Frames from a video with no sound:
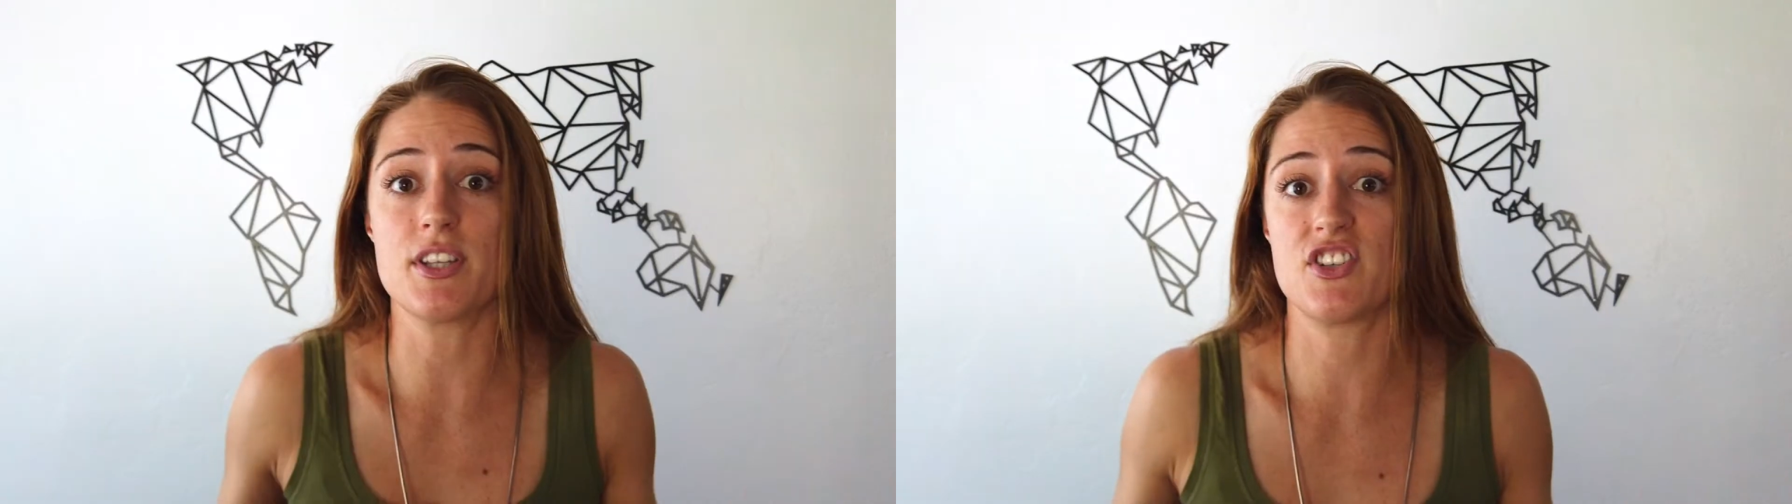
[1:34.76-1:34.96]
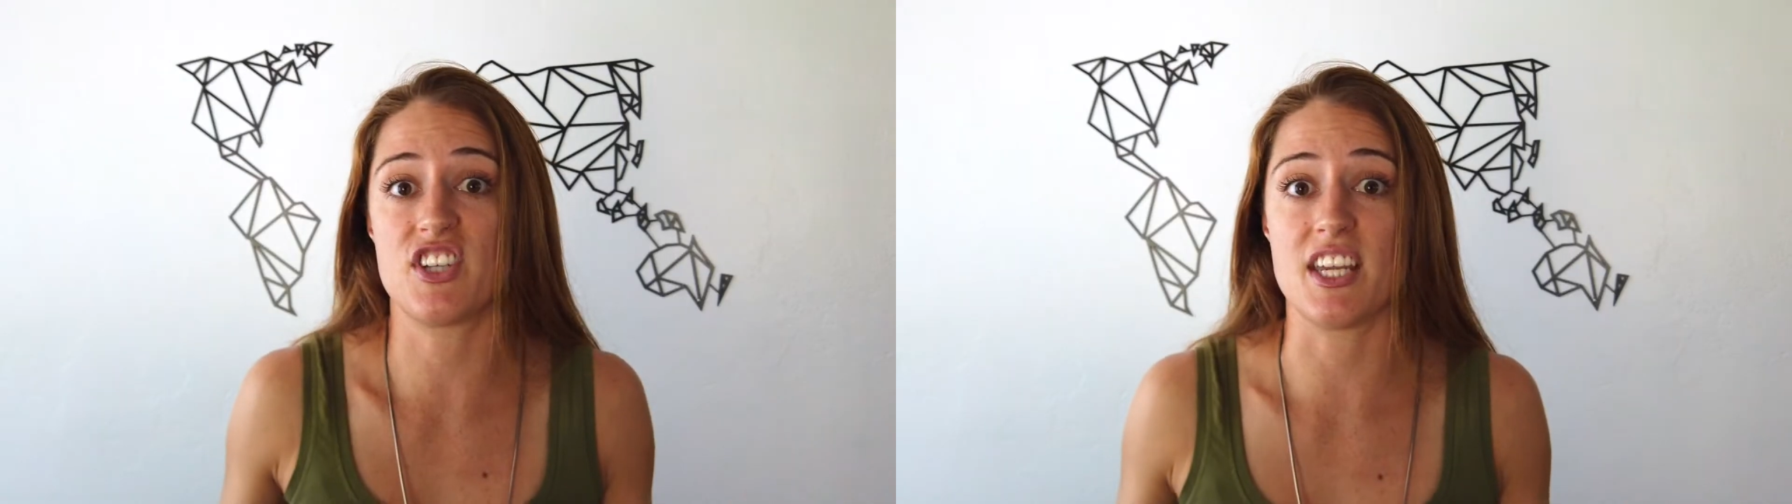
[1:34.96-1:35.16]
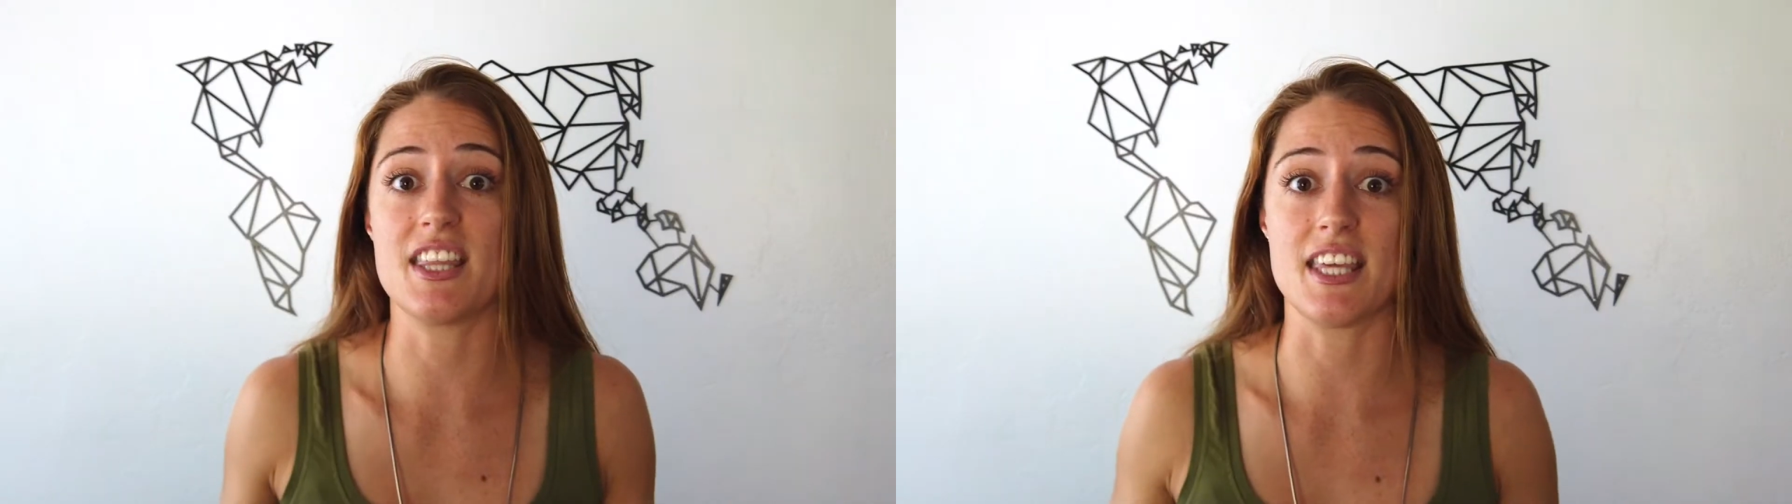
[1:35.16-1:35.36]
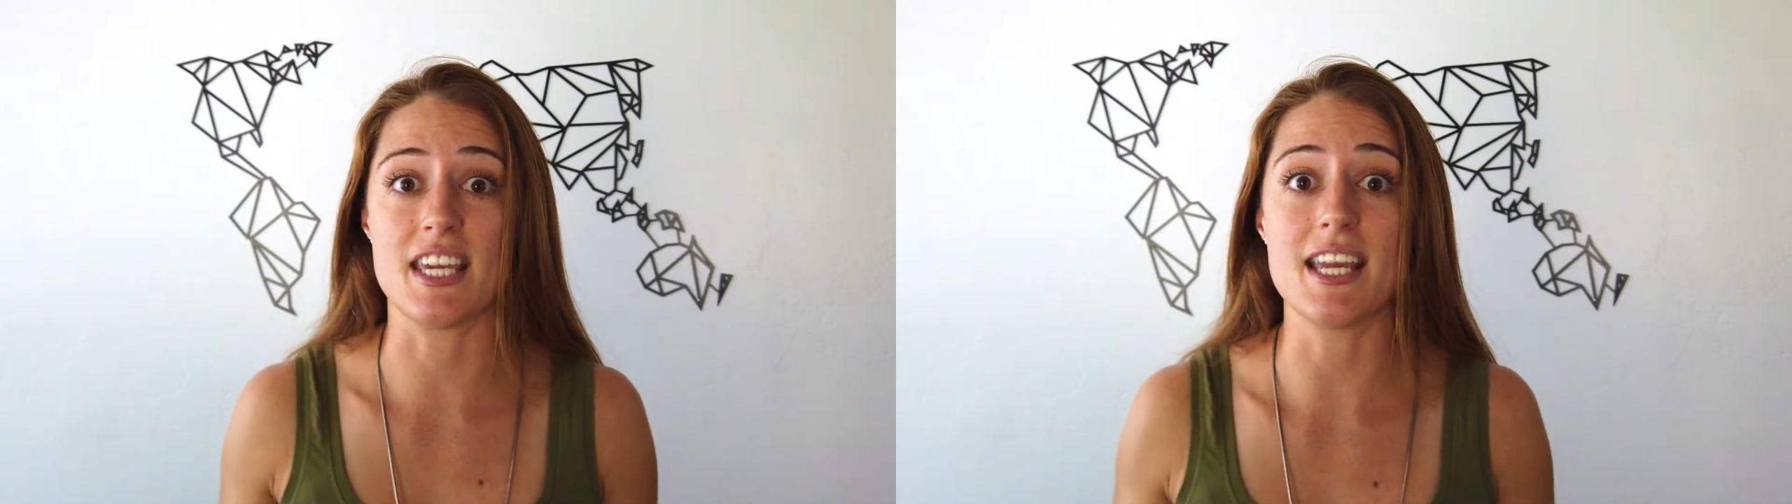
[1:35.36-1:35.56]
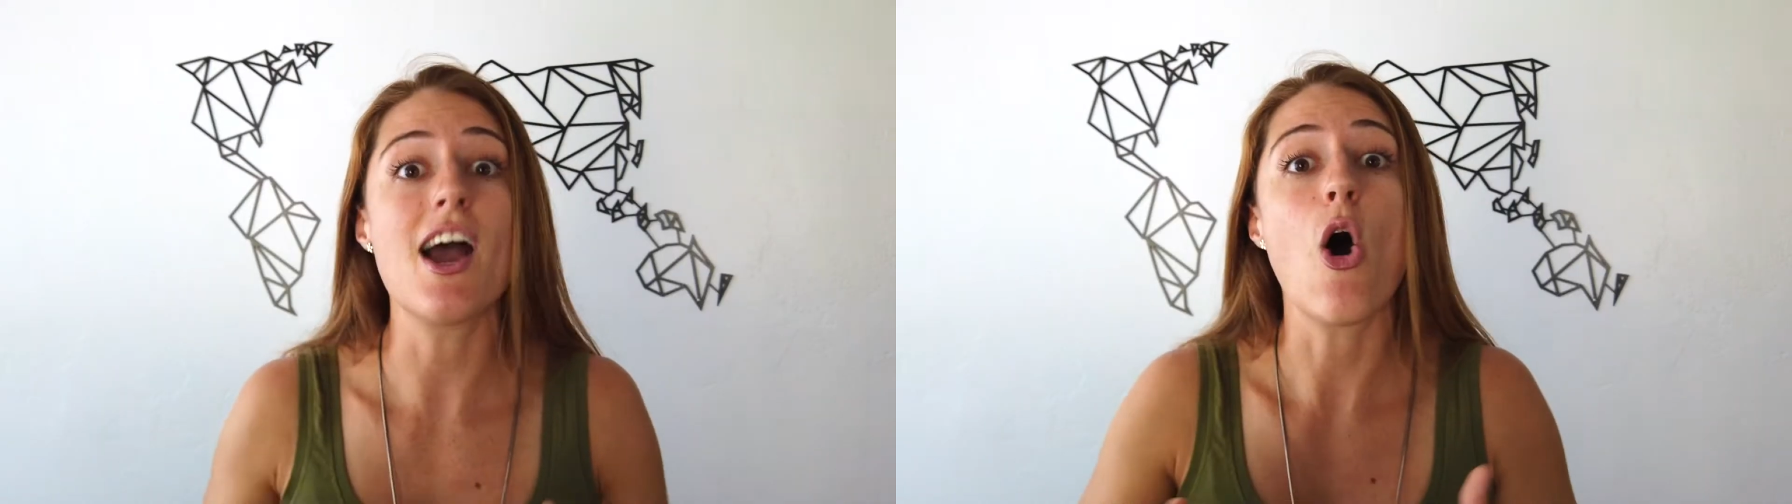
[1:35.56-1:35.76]
can see
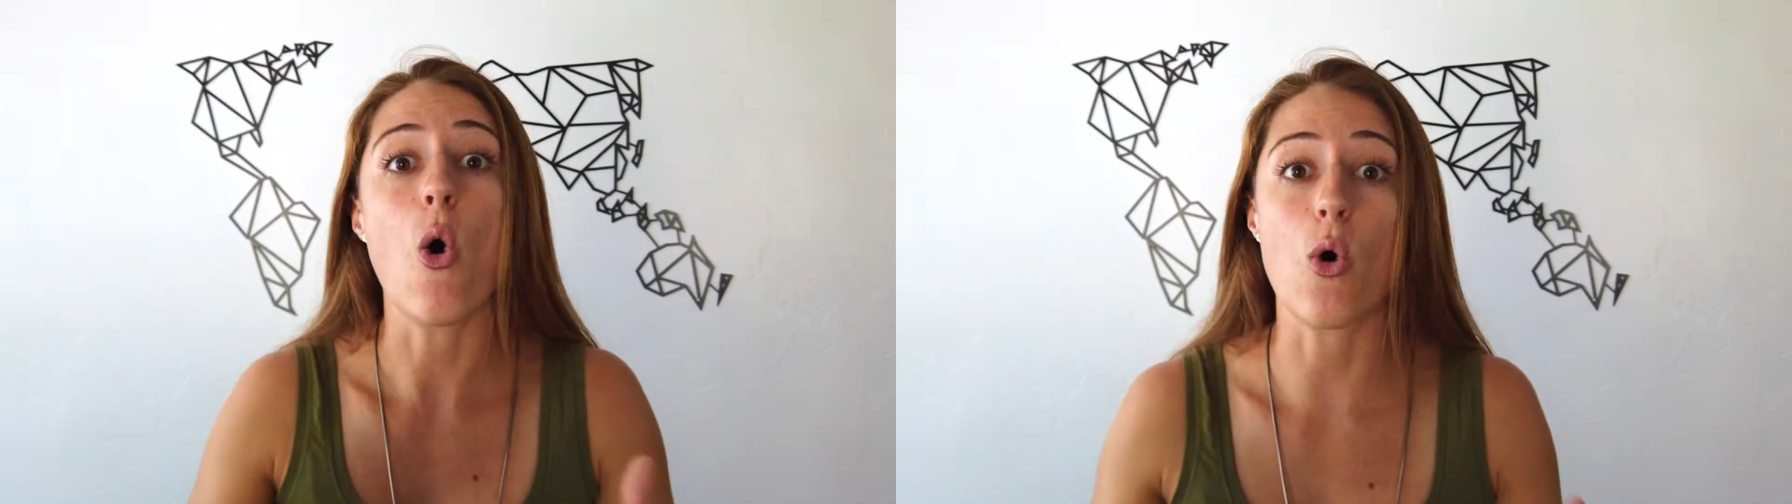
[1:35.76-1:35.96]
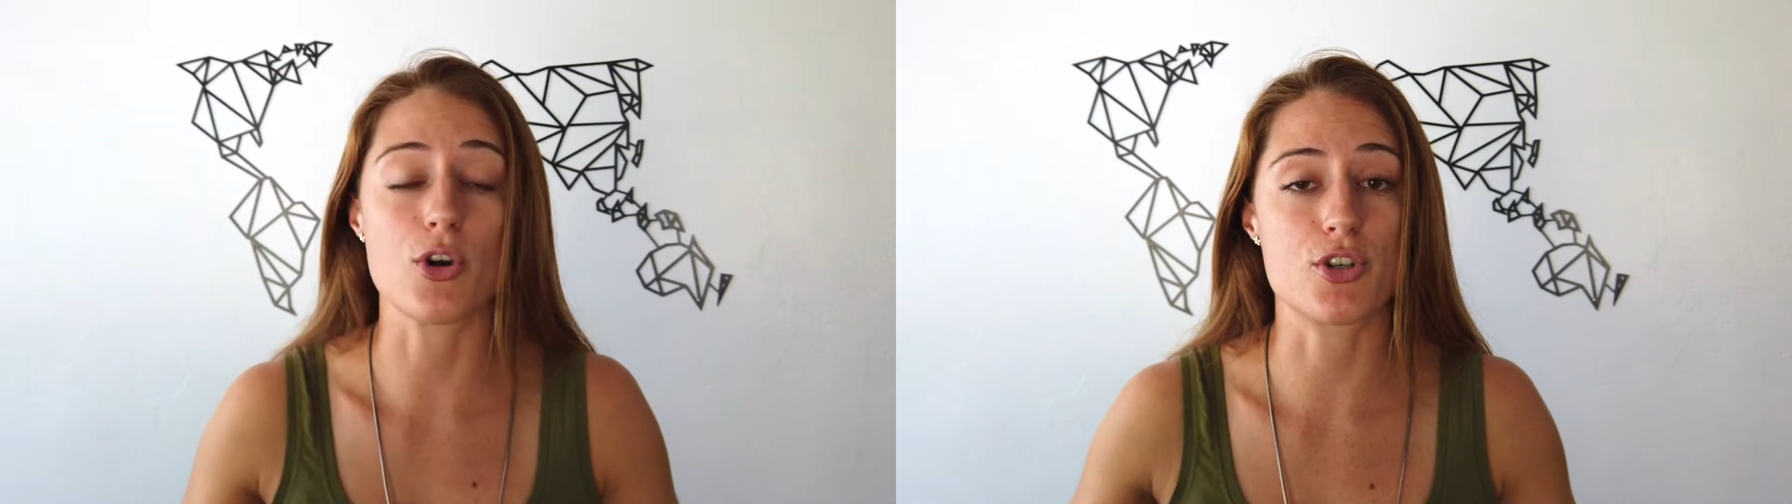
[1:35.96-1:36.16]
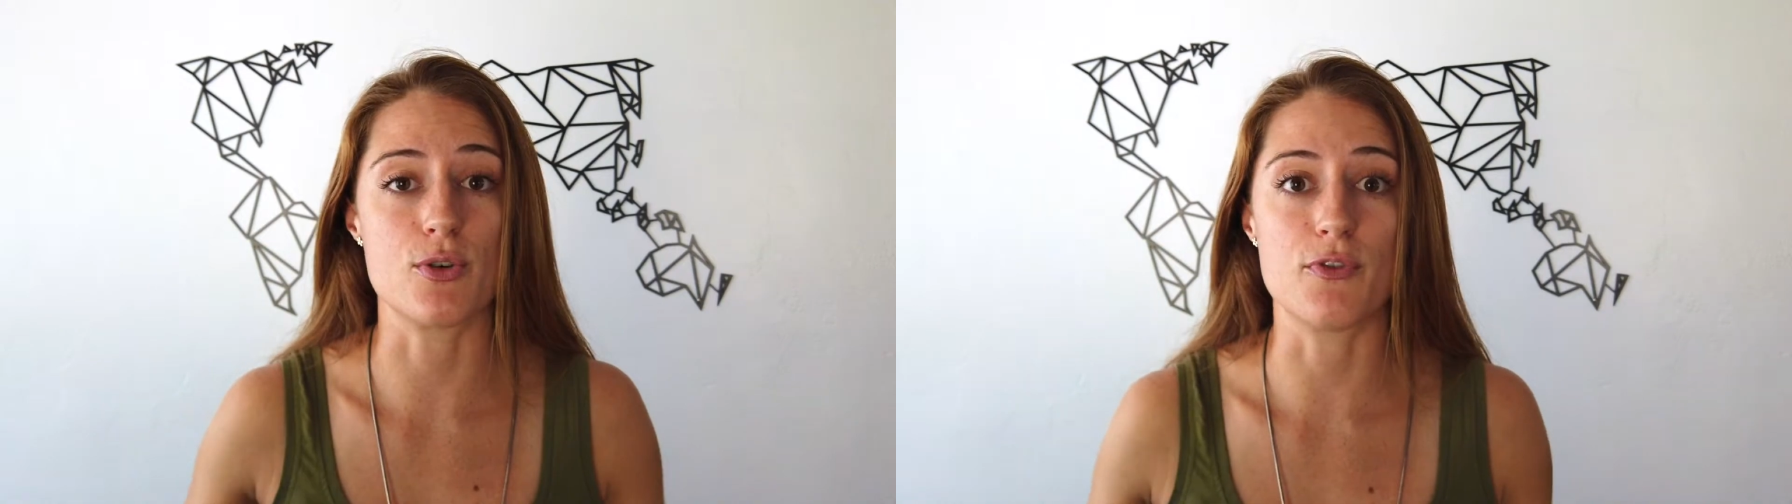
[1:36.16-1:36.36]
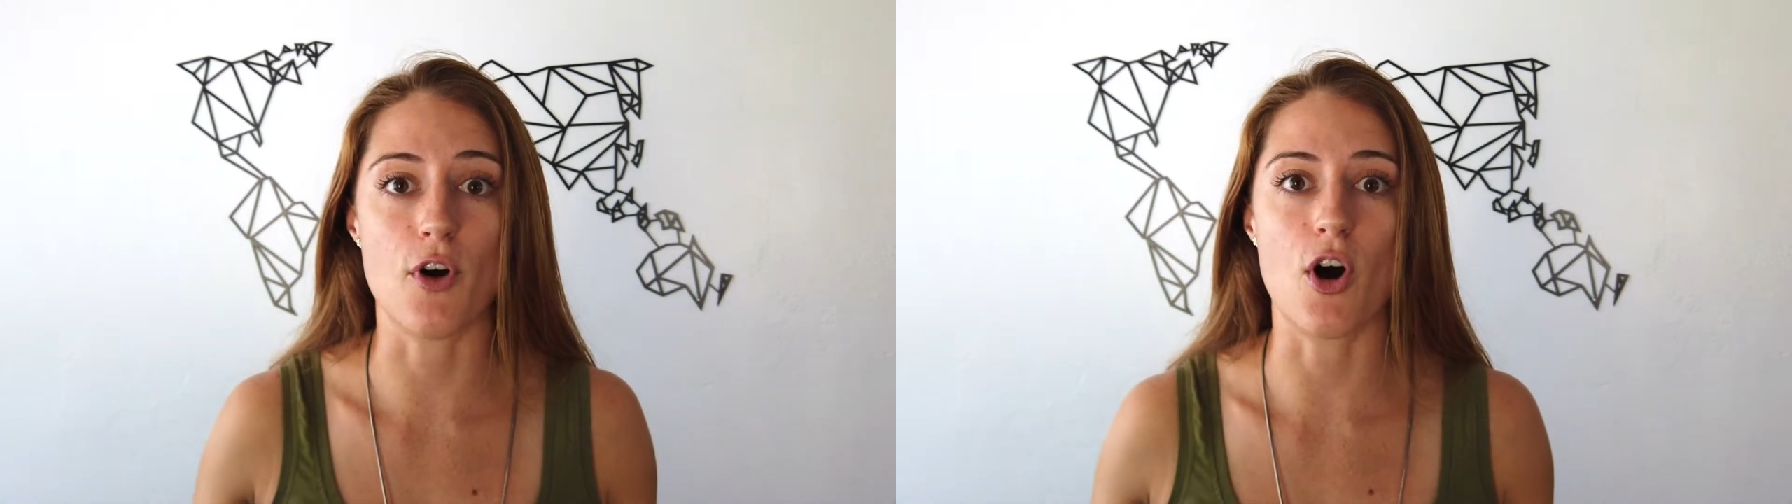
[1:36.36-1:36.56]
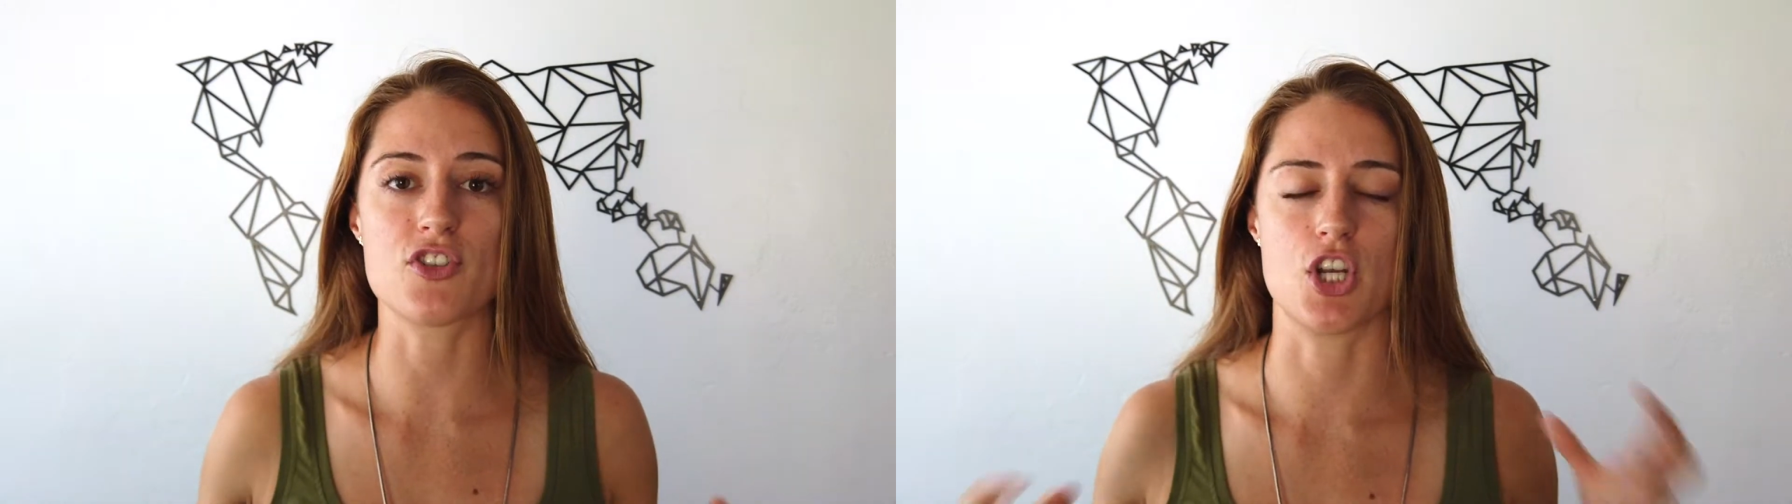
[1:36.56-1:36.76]
the Horseshoe
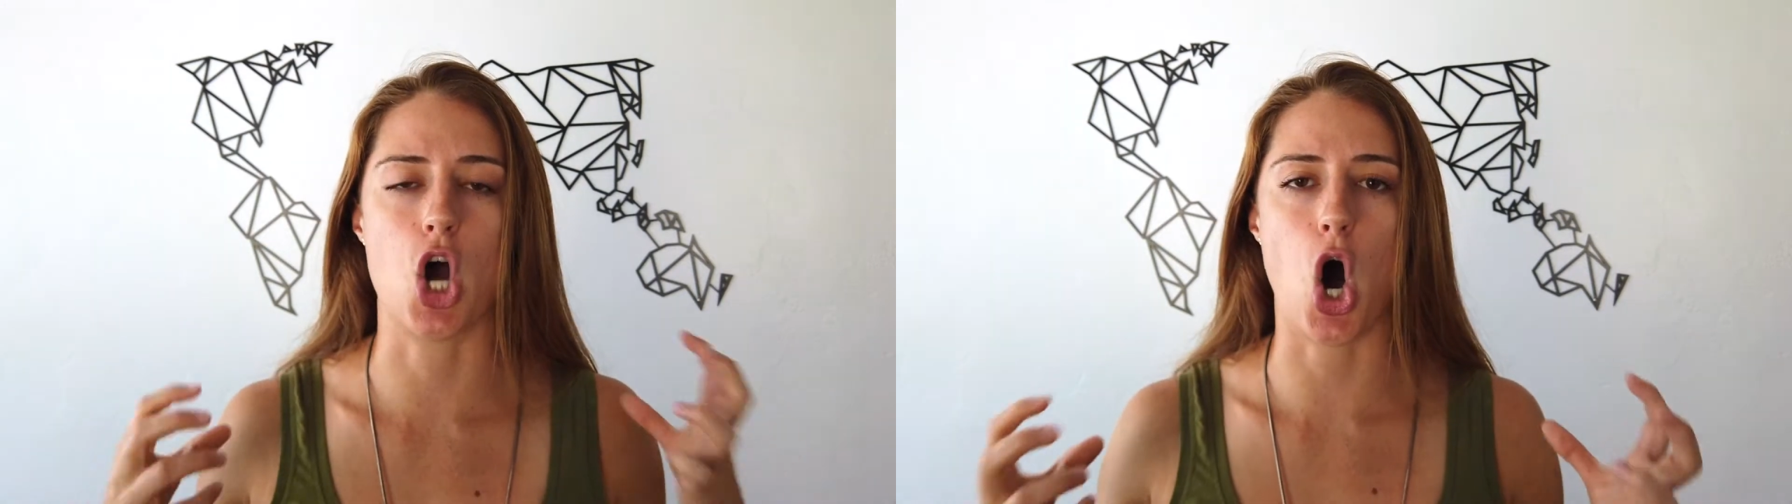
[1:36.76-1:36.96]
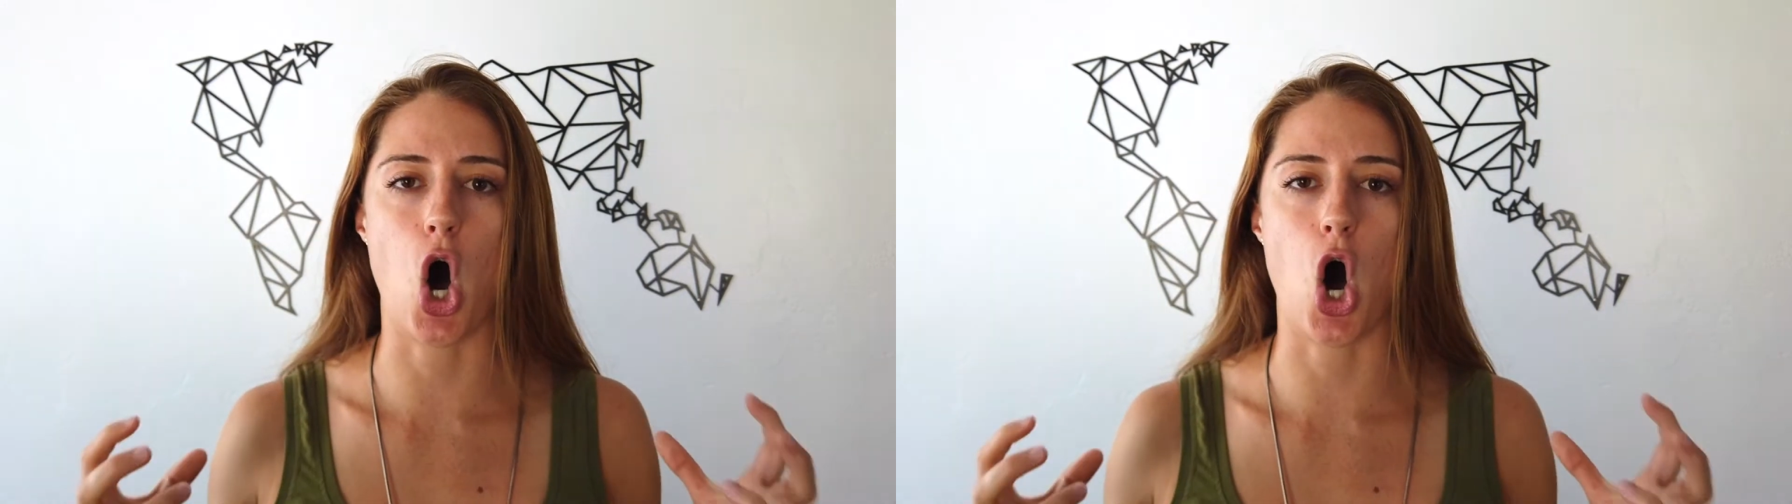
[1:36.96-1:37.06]
Falls in